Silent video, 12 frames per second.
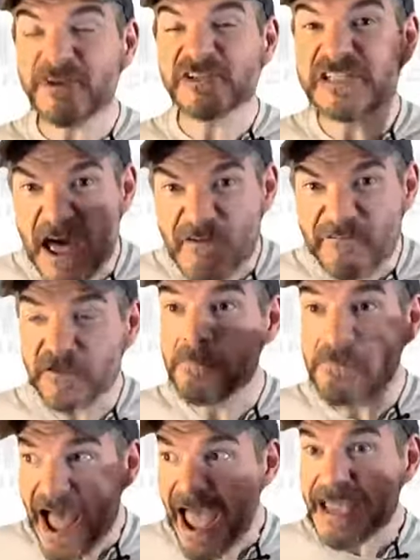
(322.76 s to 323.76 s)
suffering the
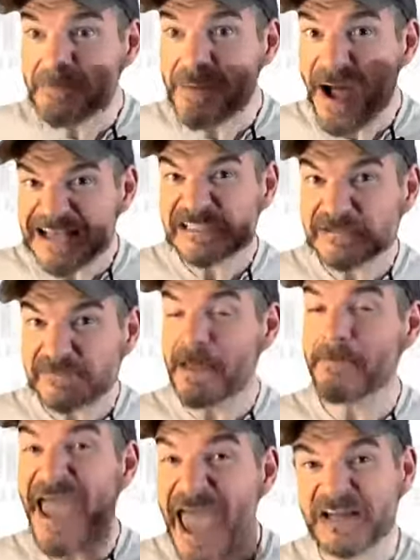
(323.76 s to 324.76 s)
mind can possibly
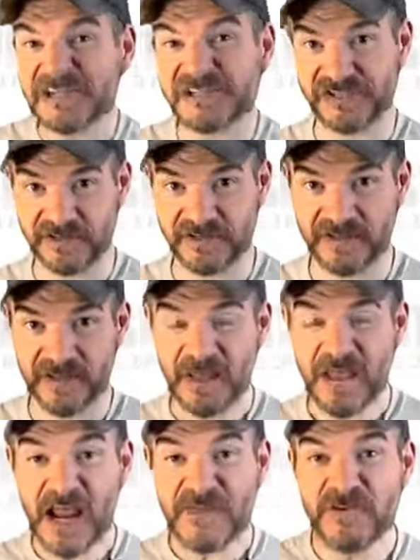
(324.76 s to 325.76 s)
imagine.
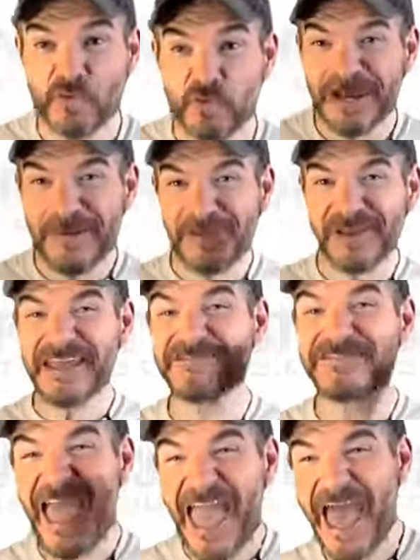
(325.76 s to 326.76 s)
And if you really believe
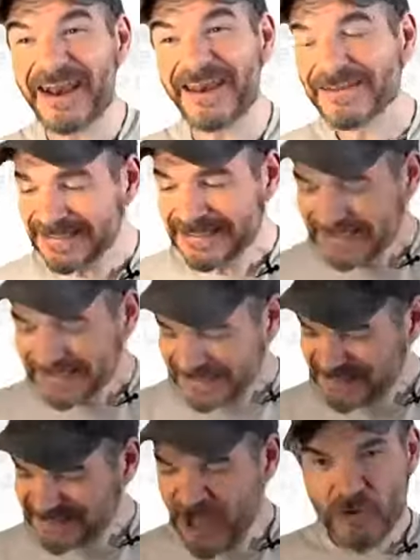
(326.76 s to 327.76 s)
that,
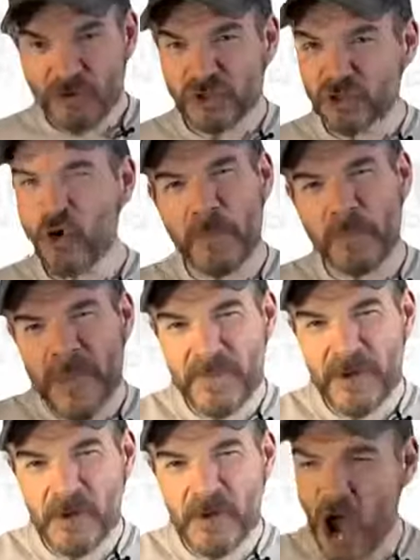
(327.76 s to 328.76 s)
don't your
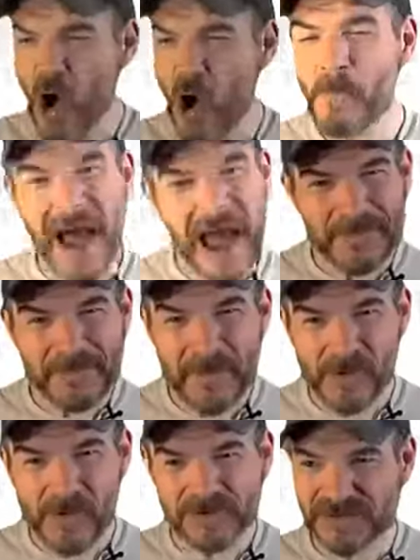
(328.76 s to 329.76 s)
people owe my
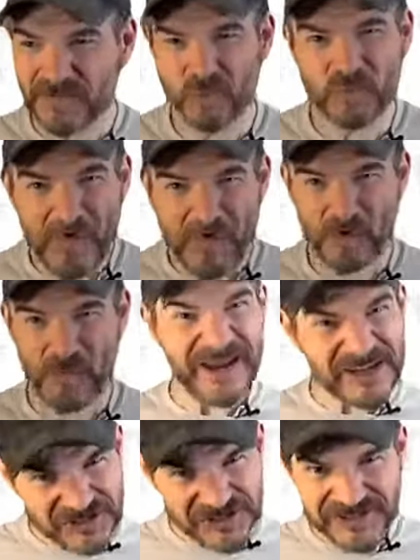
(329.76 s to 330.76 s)
people some
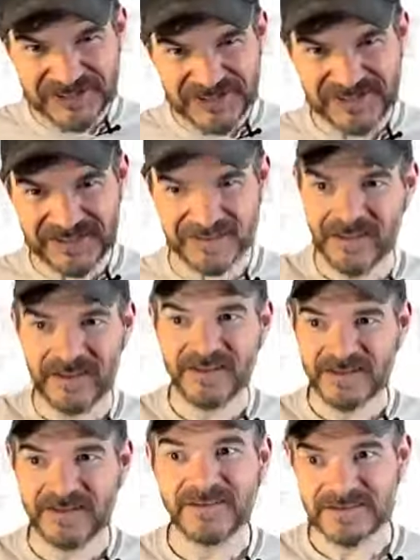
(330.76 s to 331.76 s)
reparations?
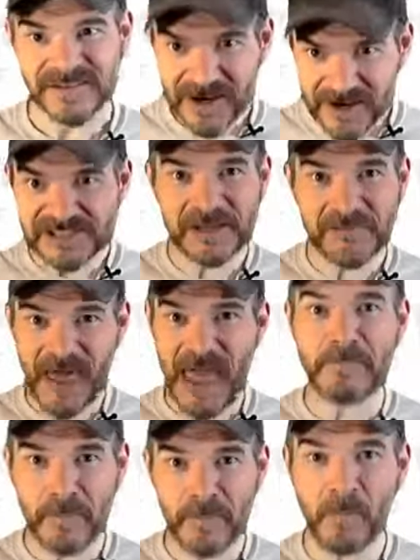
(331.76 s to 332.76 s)
Seriously,
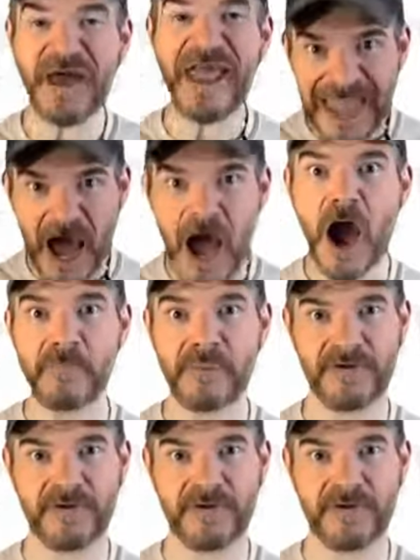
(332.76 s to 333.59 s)
black people, pay up.